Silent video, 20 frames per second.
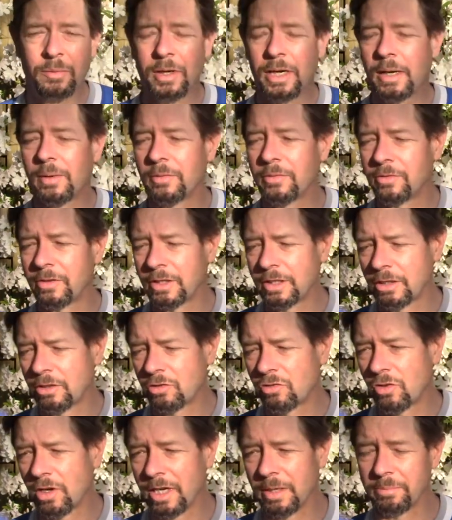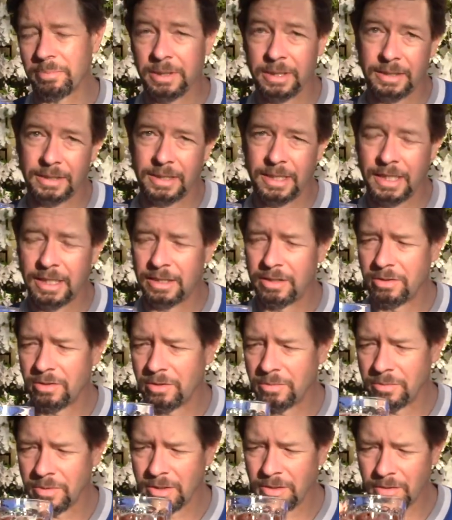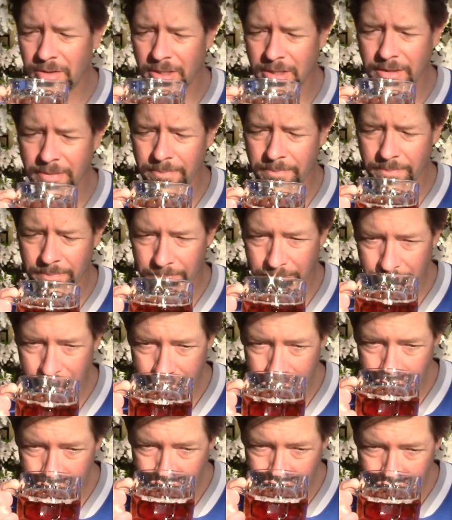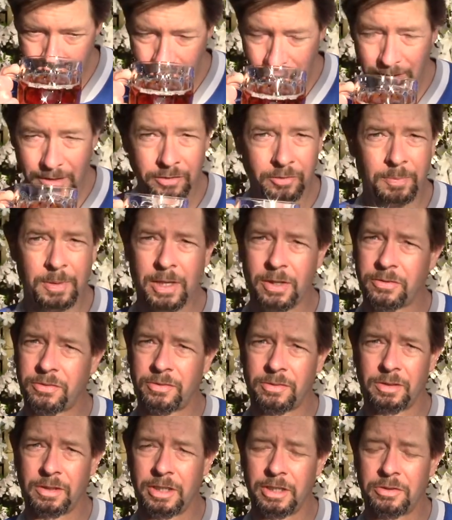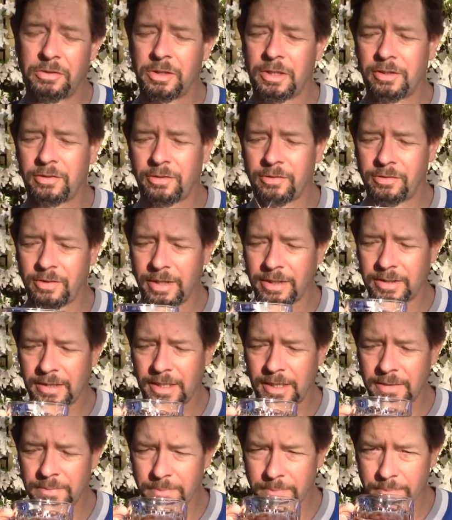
what I was looking to drink, but I didn't know. Okay. It smells literally just like that.